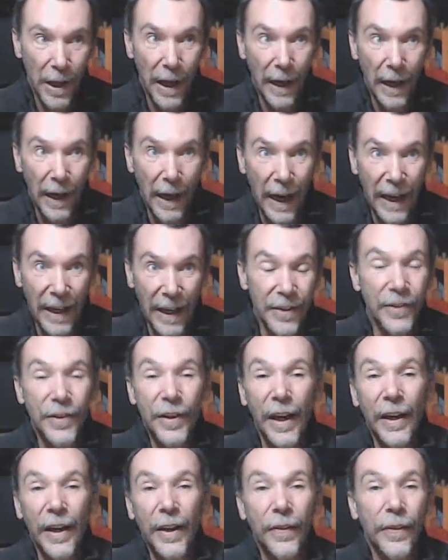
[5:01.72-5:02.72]
I
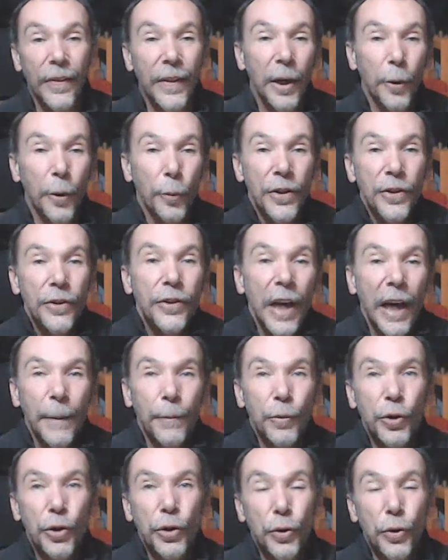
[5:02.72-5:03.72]
decided that it was
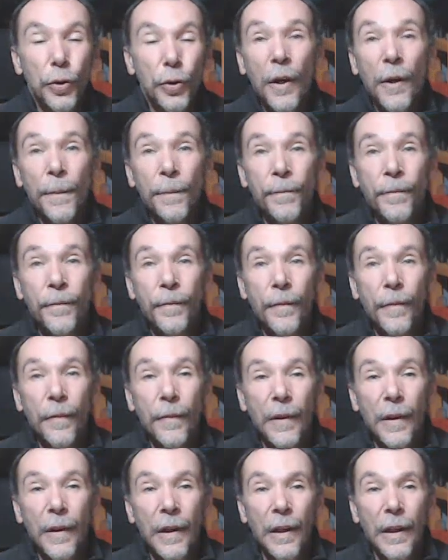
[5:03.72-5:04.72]
time to
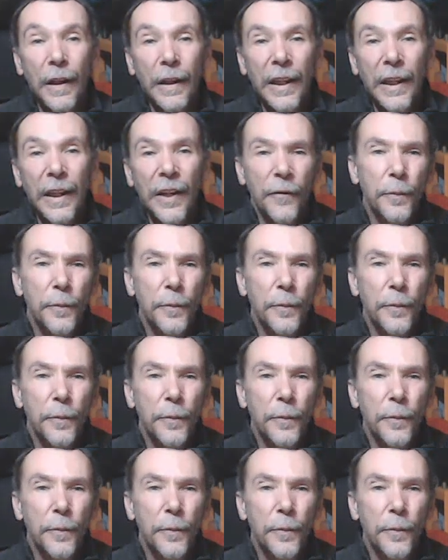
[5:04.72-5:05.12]
give